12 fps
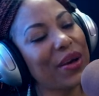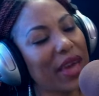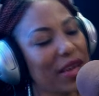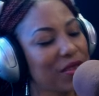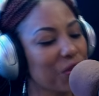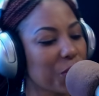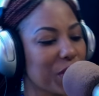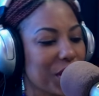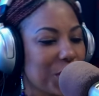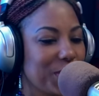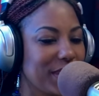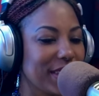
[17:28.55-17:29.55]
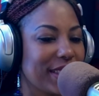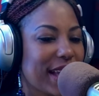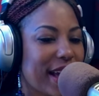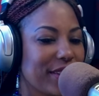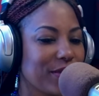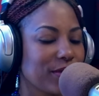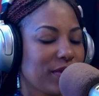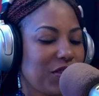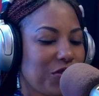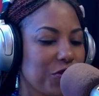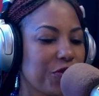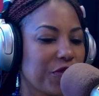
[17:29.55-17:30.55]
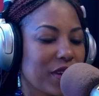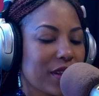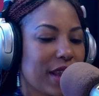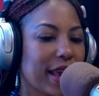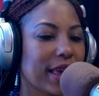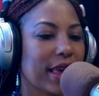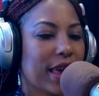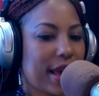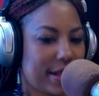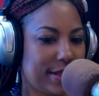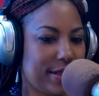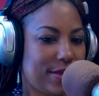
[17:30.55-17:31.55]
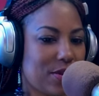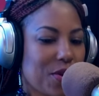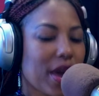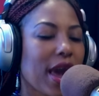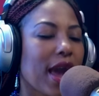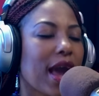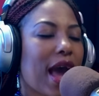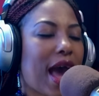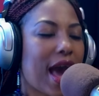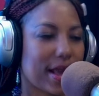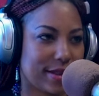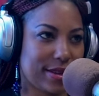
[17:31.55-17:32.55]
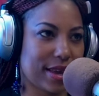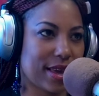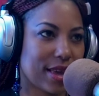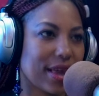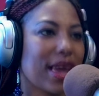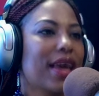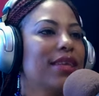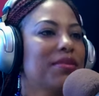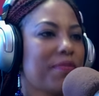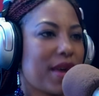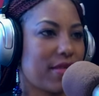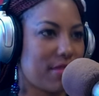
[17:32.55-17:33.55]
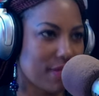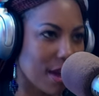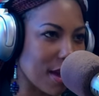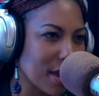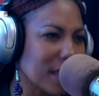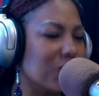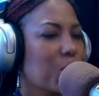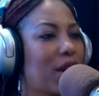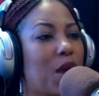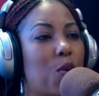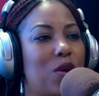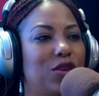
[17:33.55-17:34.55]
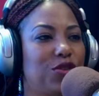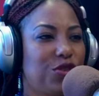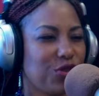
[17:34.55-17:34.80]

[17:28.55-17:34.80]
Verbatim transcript: Okay, so when you did that, mm-hmm. did you mm-hmm. feel like, yes, okay, acting is my thing, it's what I want to